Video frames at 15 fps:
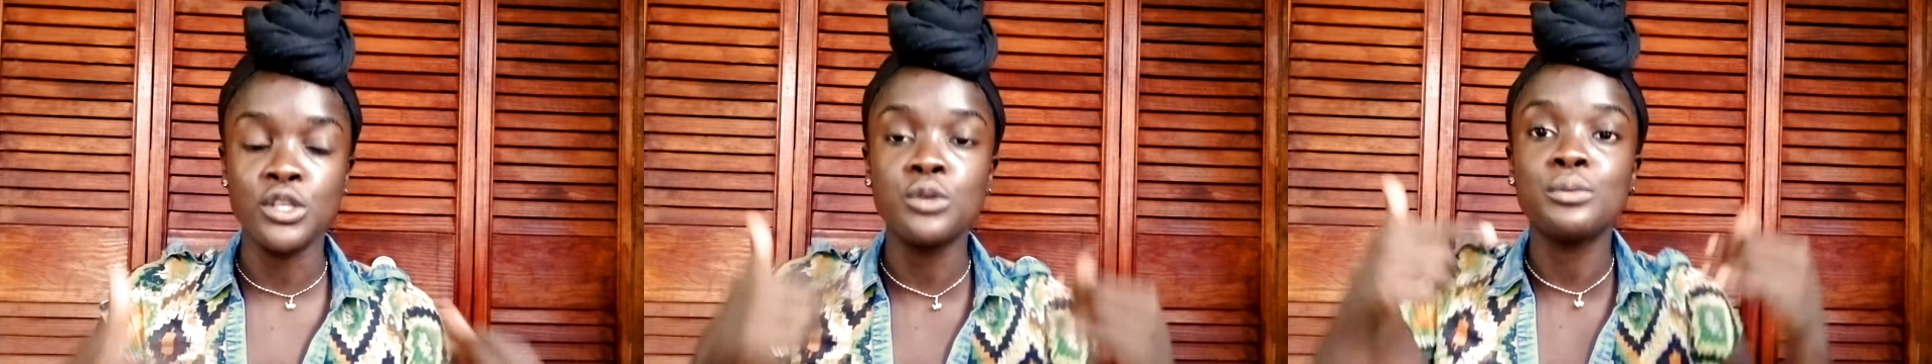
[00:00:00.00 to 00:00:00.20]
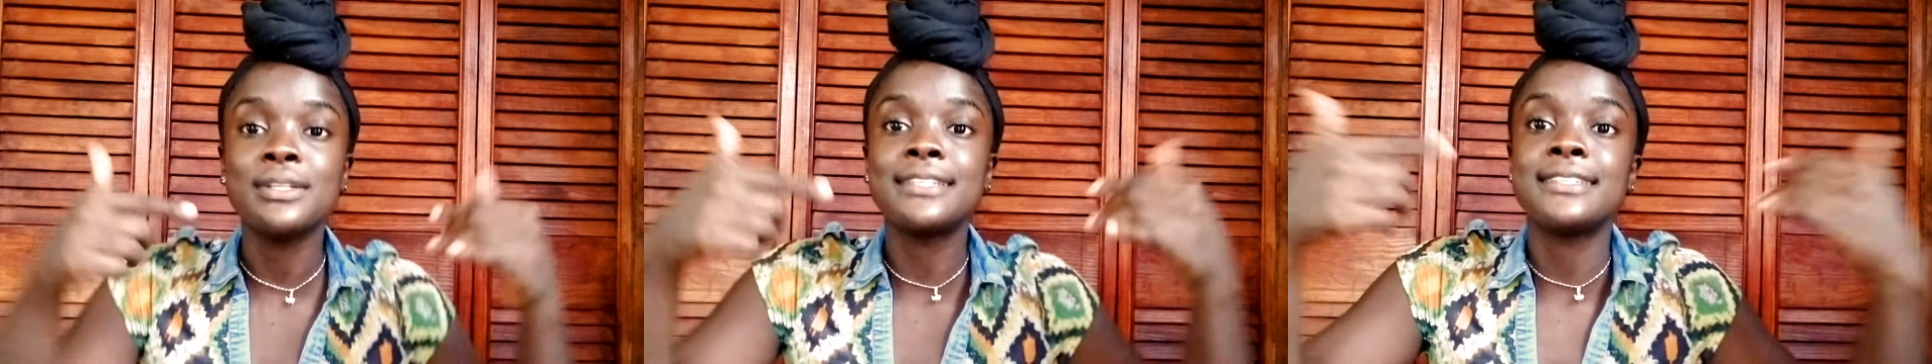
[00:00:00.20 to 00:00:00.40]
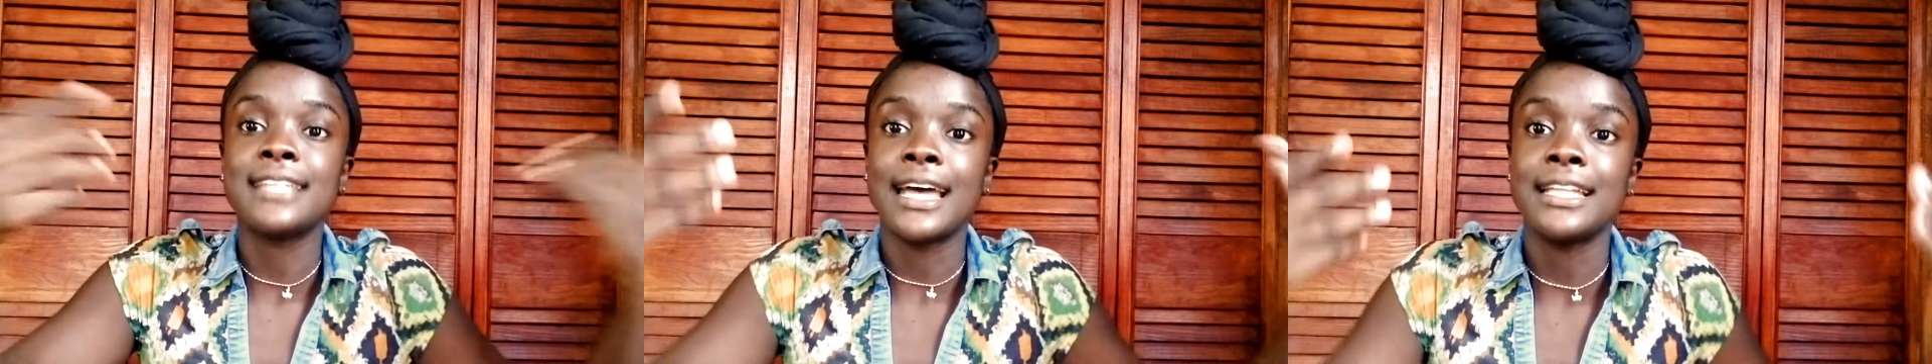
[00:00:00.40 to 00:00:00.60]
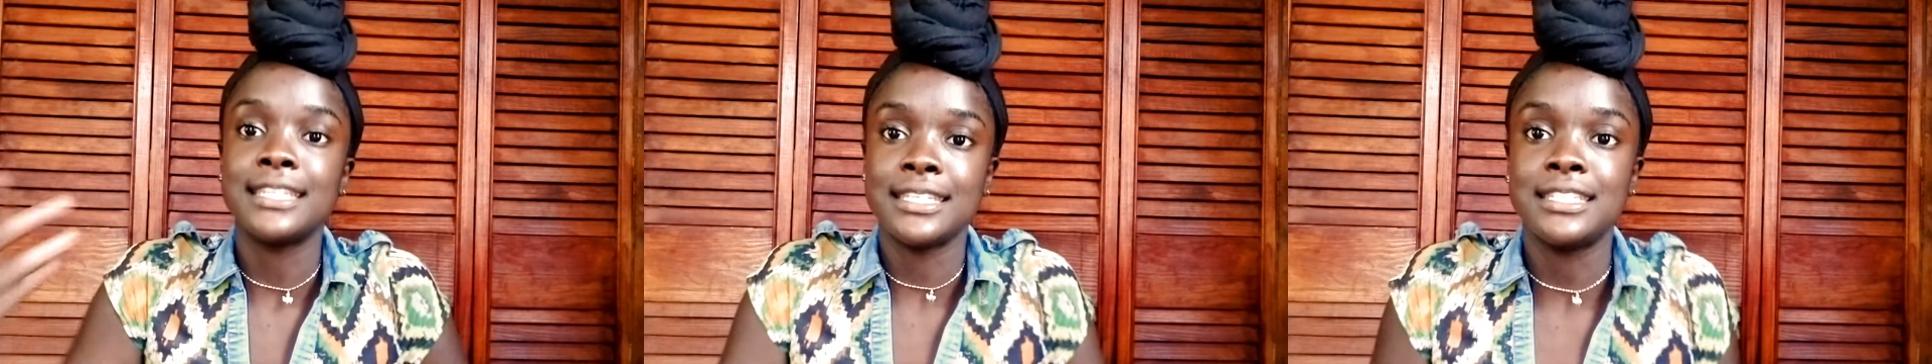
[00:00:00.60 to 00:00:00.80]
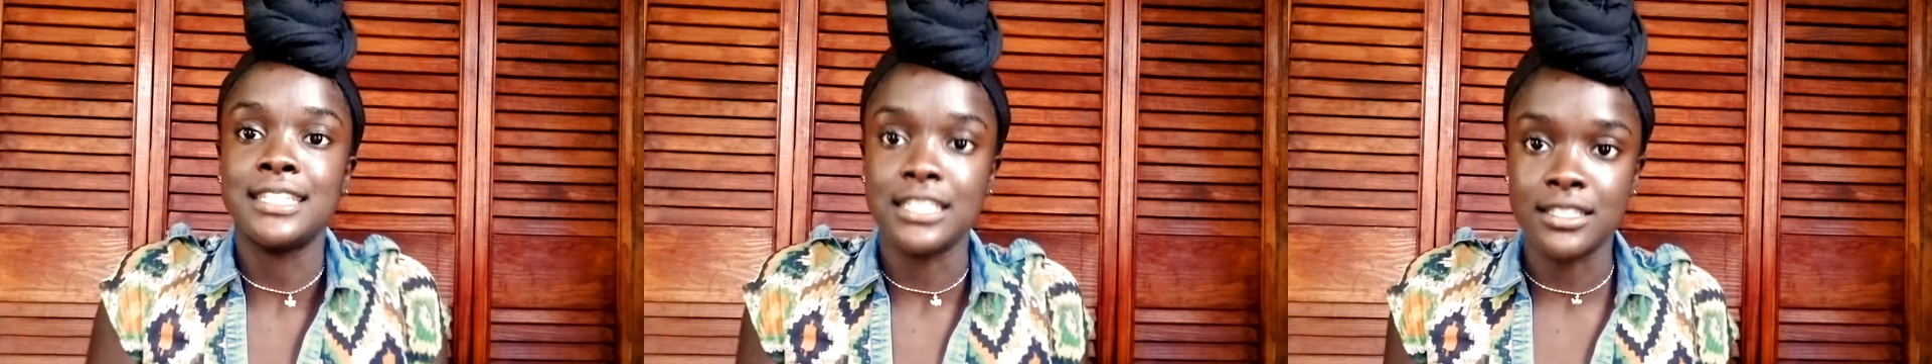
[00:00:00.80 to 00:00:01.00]
you will start
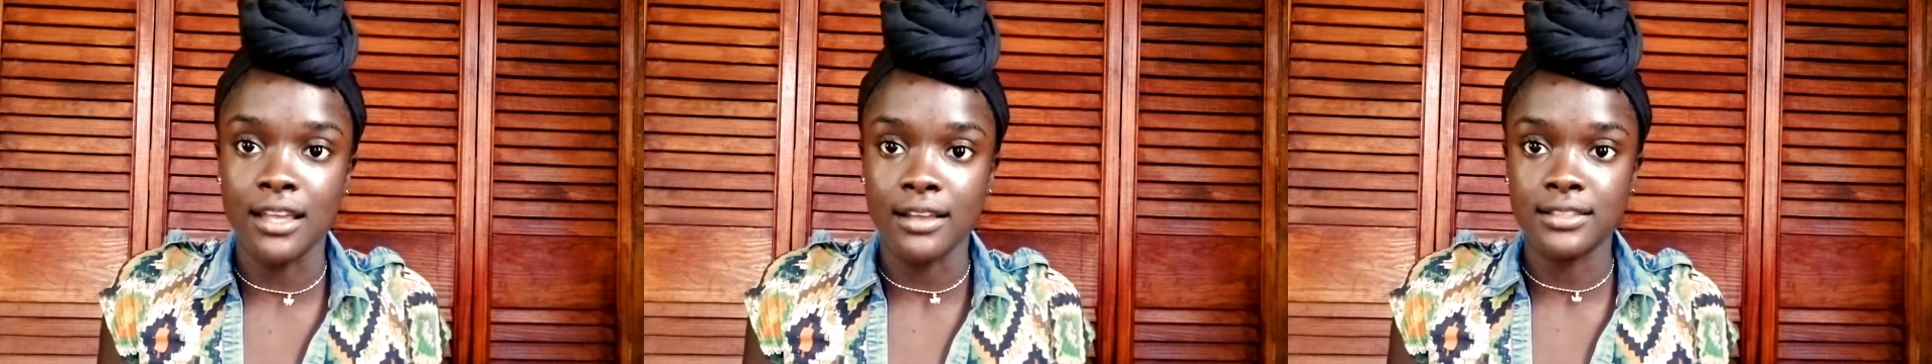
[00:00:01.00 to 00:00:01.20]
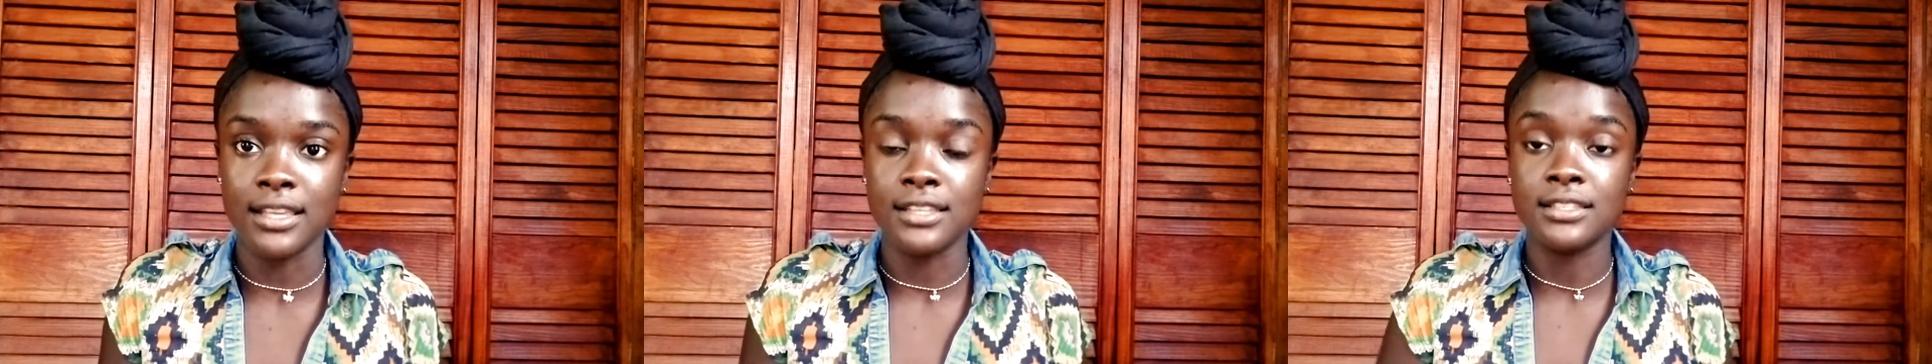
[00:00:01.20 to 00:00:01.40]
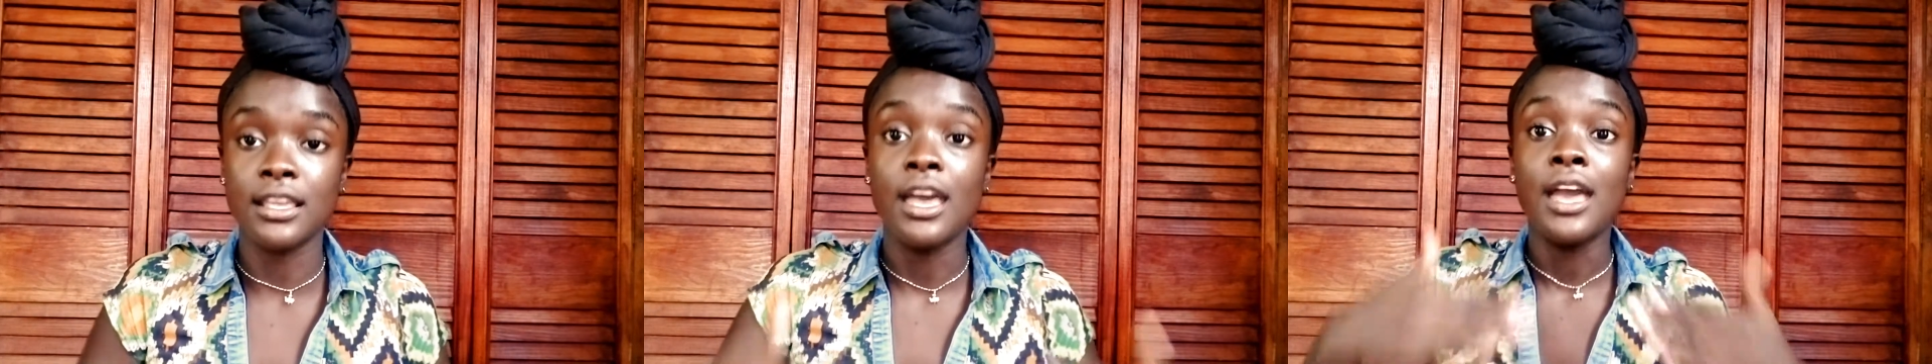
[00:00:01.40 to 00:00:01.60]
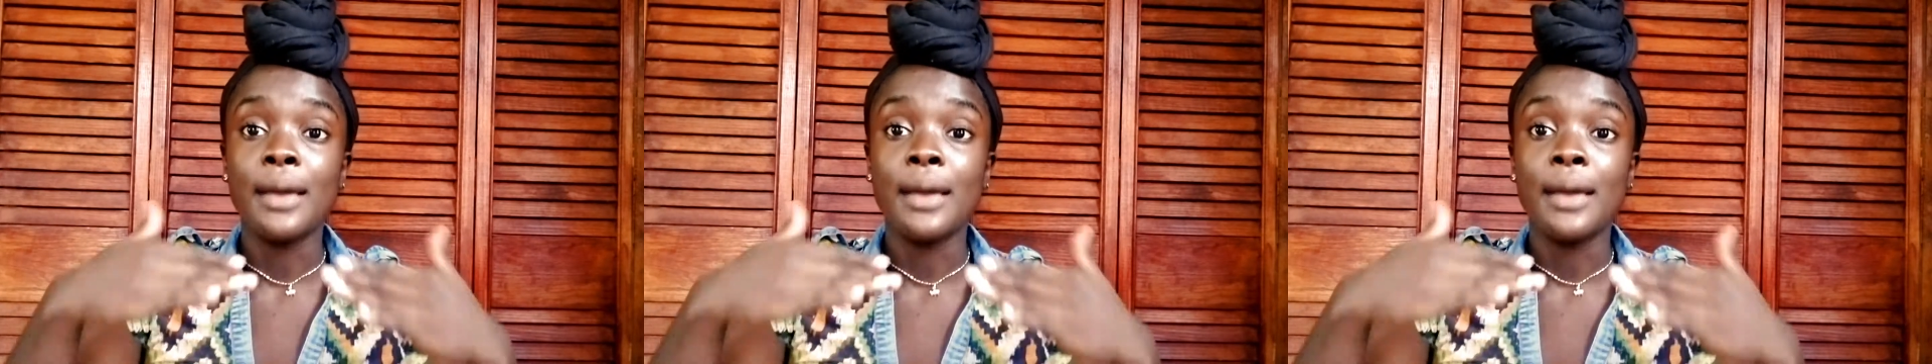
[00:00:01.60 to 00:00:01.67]
to see success